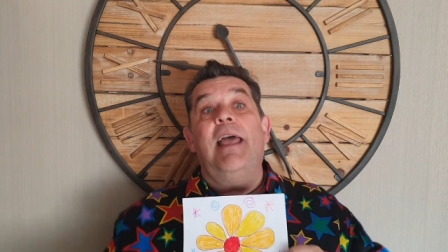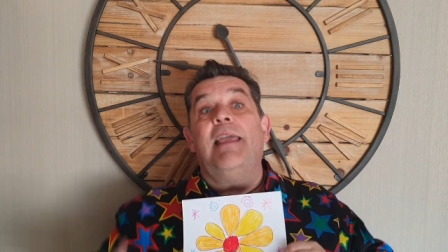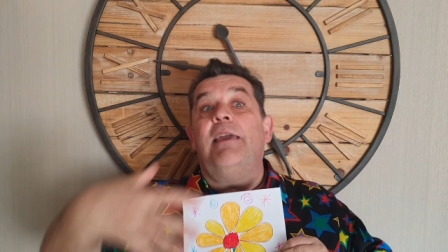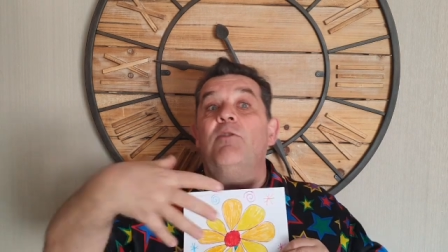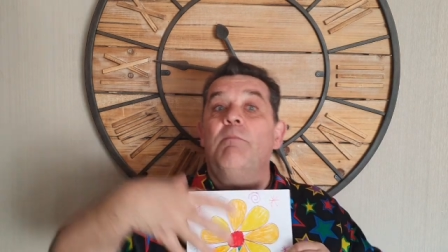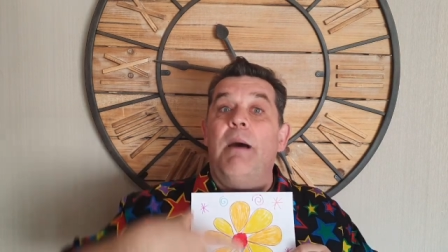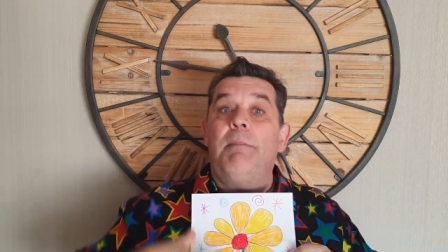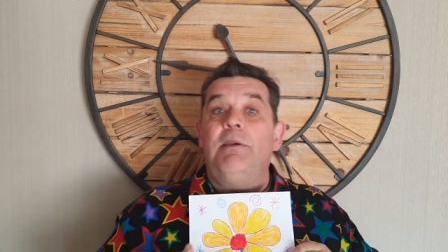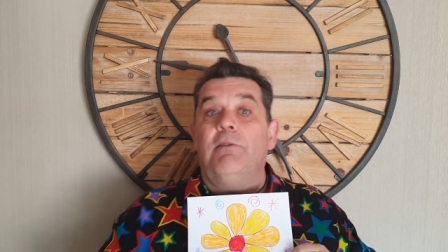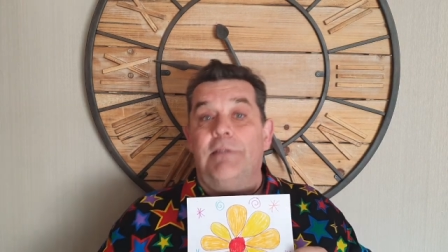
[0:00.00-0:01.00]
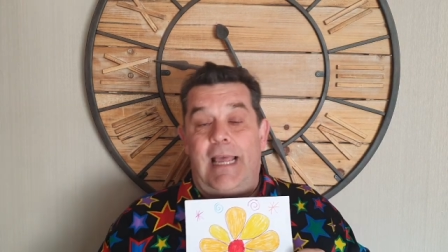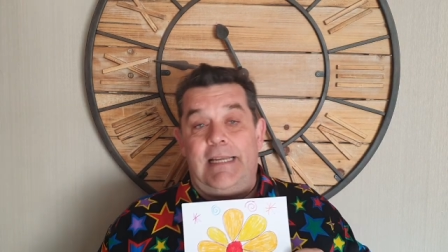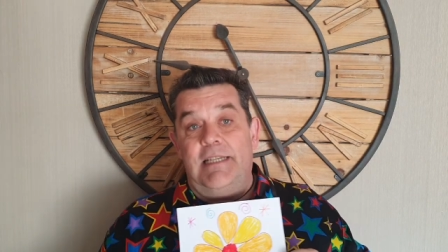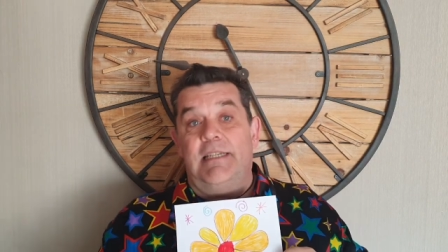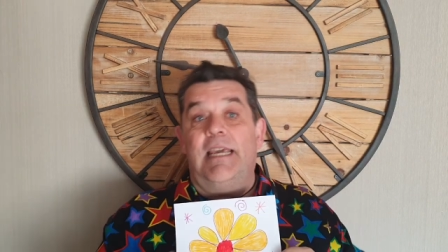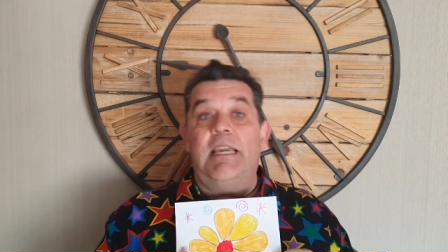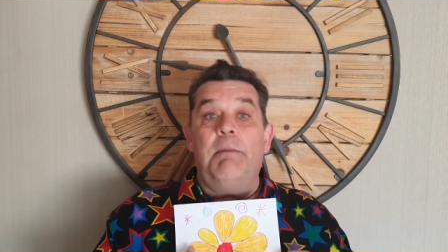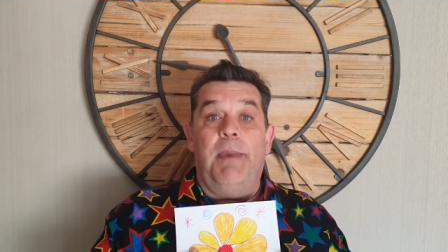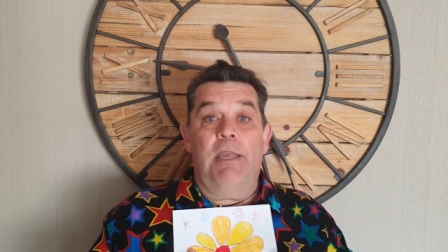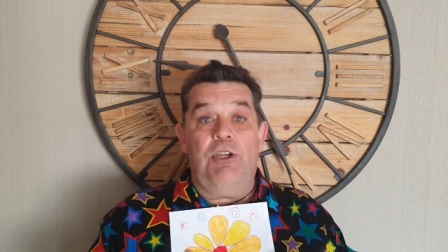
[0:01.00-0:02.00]
Get your mummy or daddy to take a
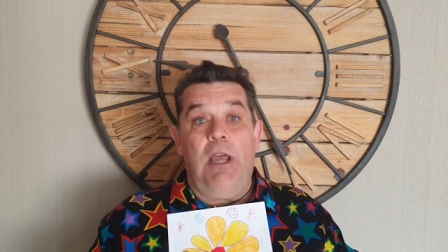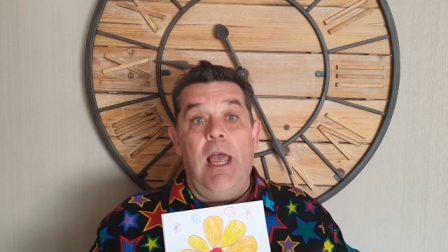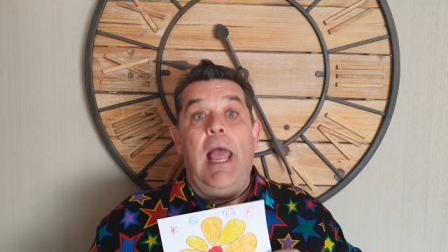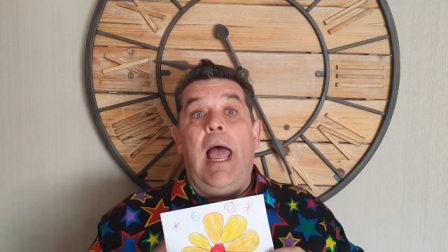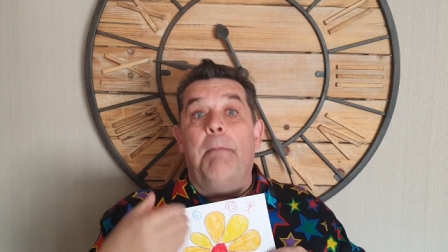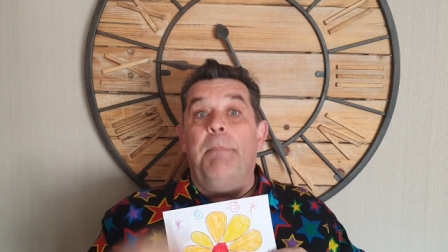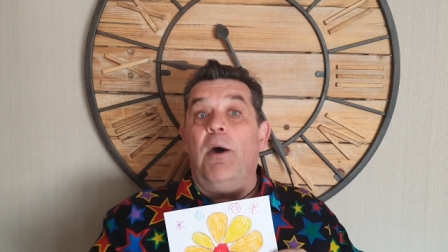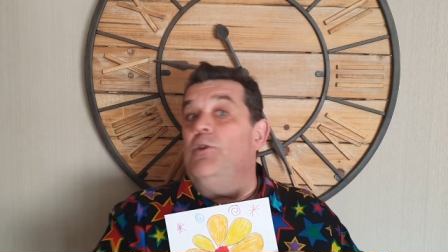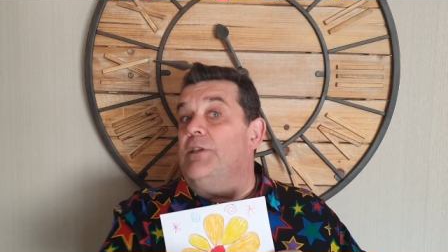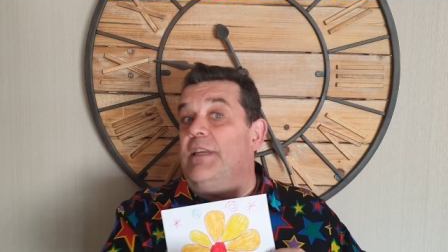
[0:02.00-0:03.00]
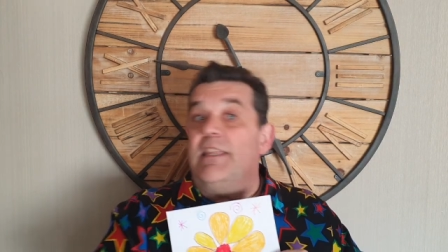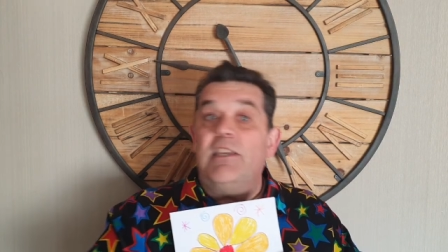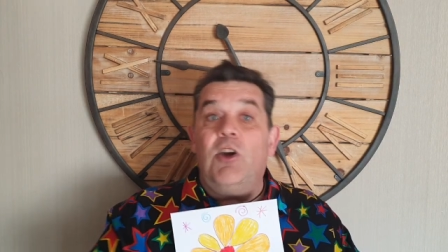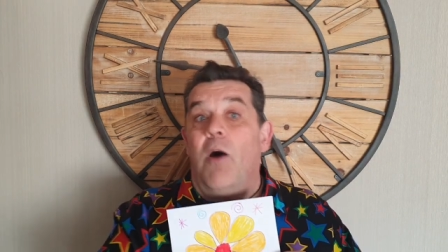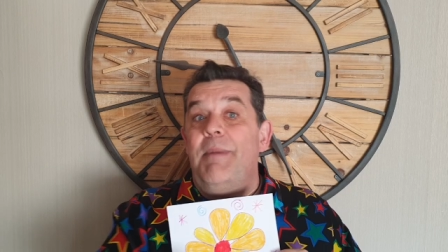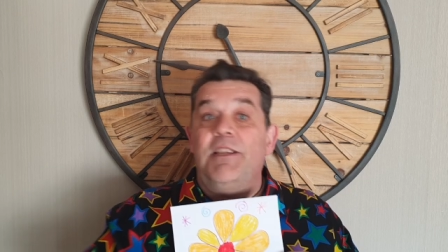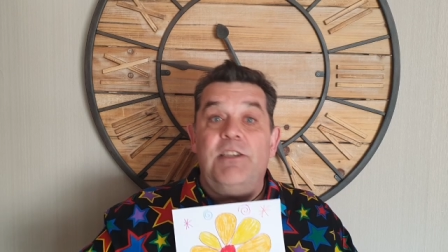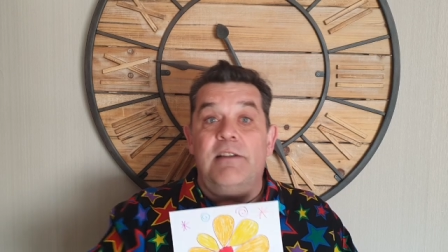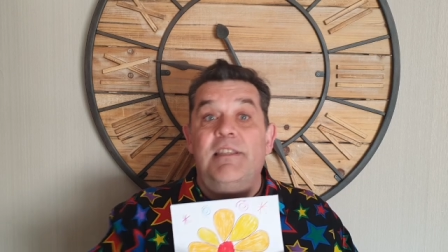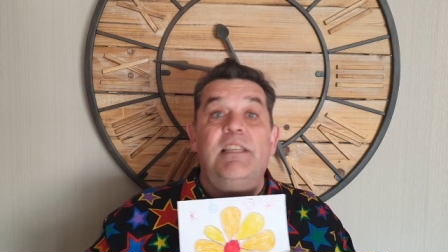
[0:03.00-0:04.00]
picture and post it in the comments
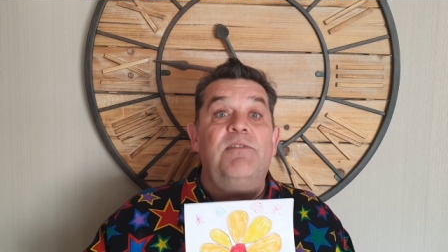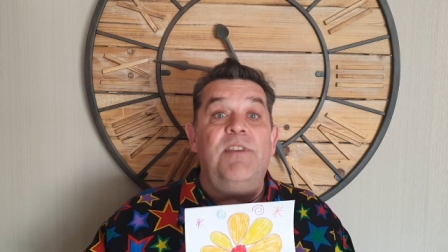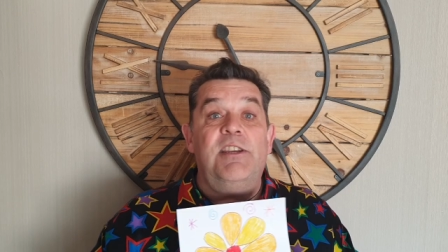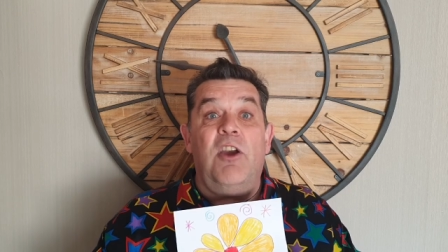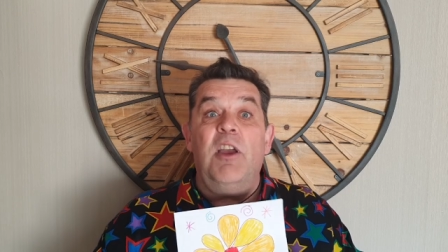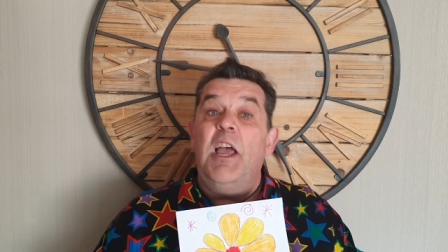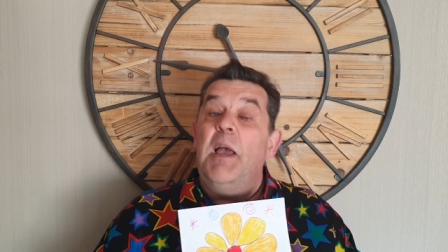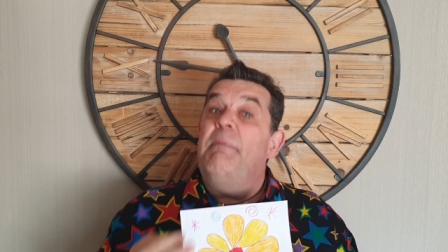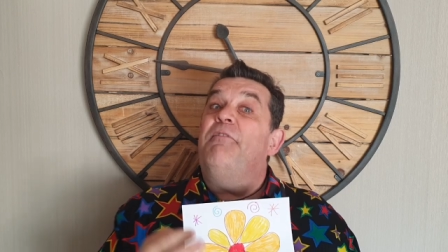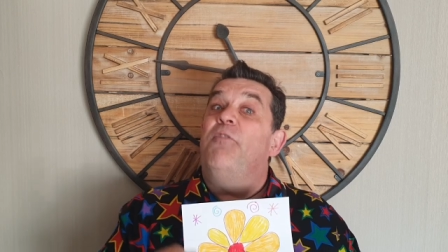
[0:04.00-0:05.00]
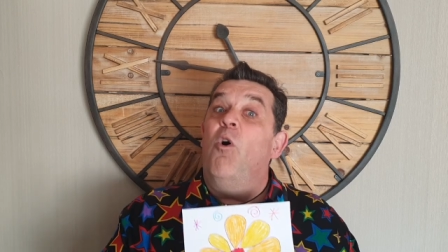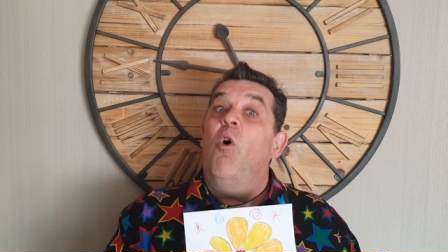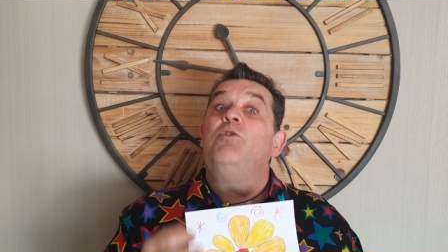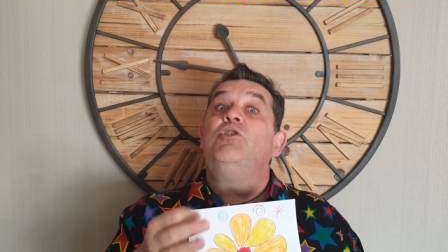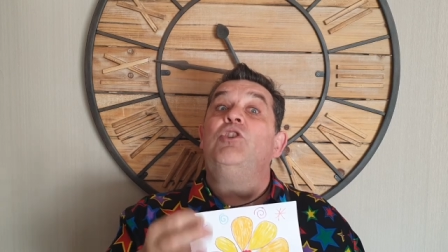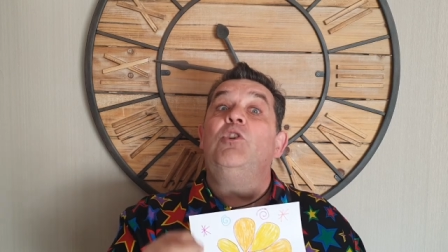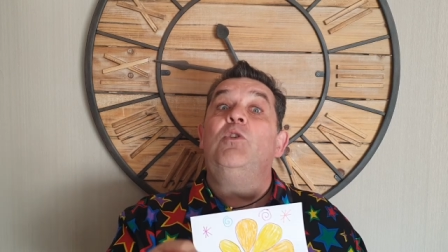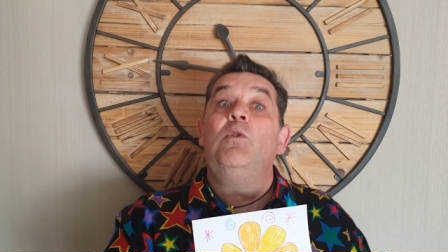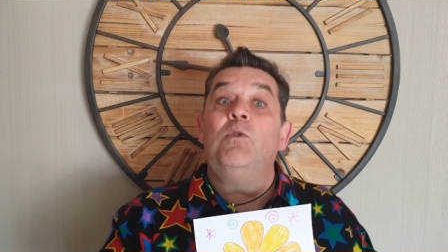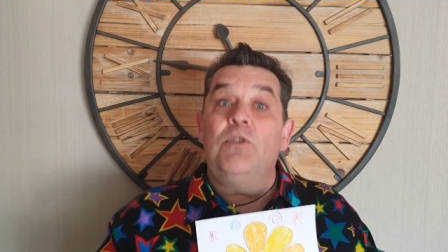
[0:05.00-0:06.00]
under this video before
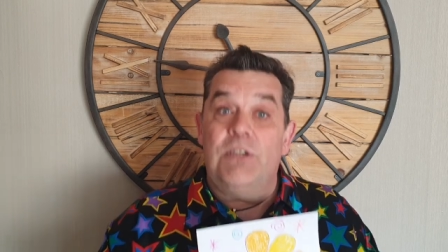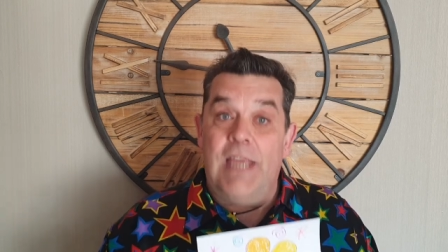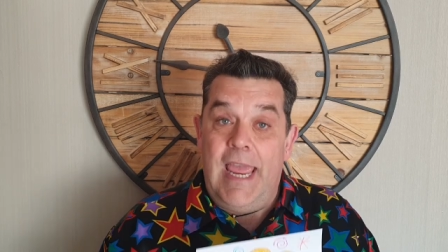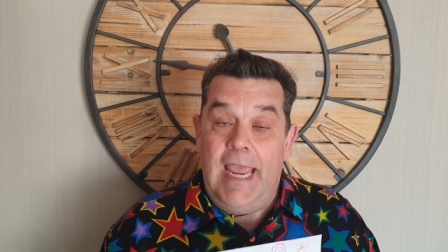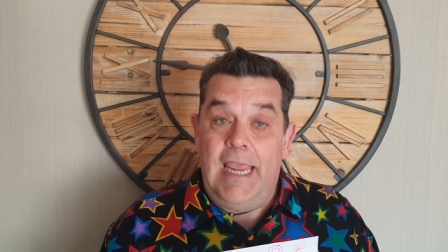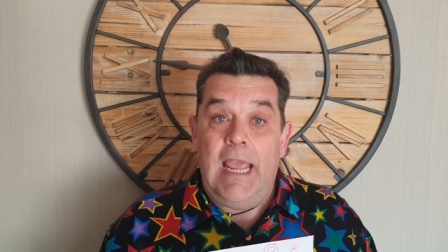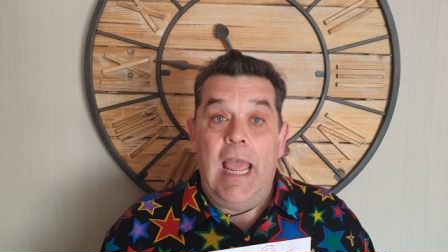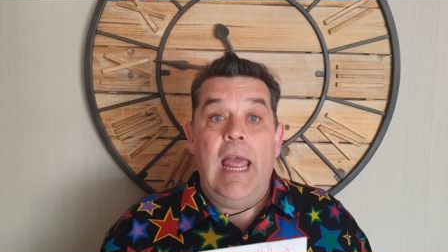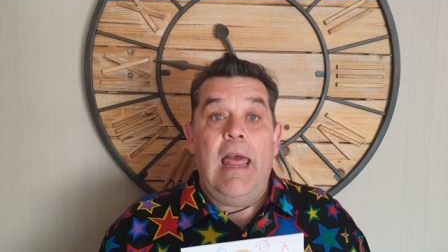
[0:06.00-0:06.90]
Tuesday,